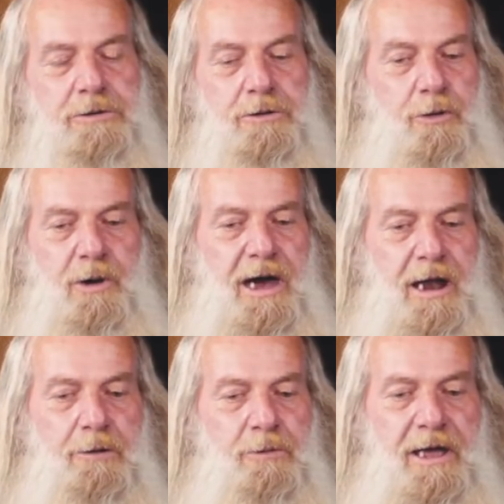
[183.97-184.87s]
You know, I
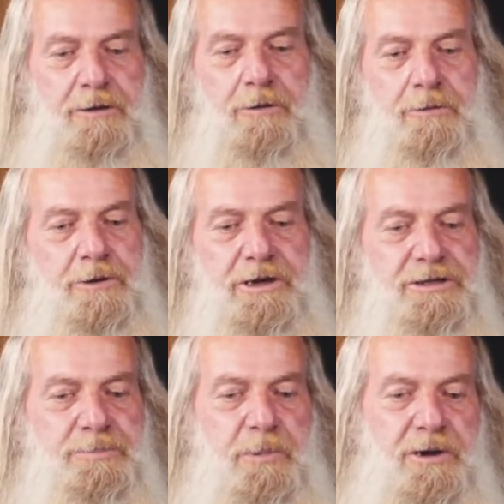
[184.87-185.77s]
don't like going
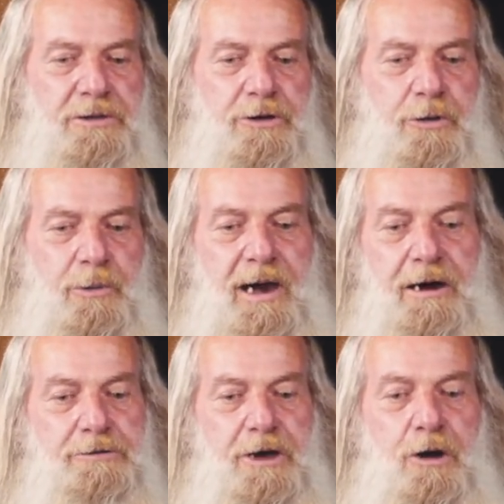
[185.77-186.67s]
east, but you know,
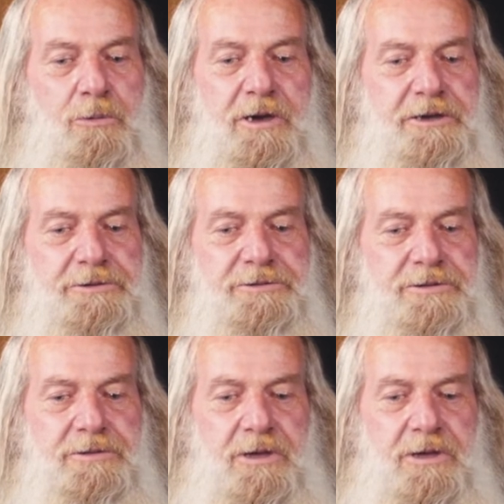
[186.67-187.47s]
I'll go east.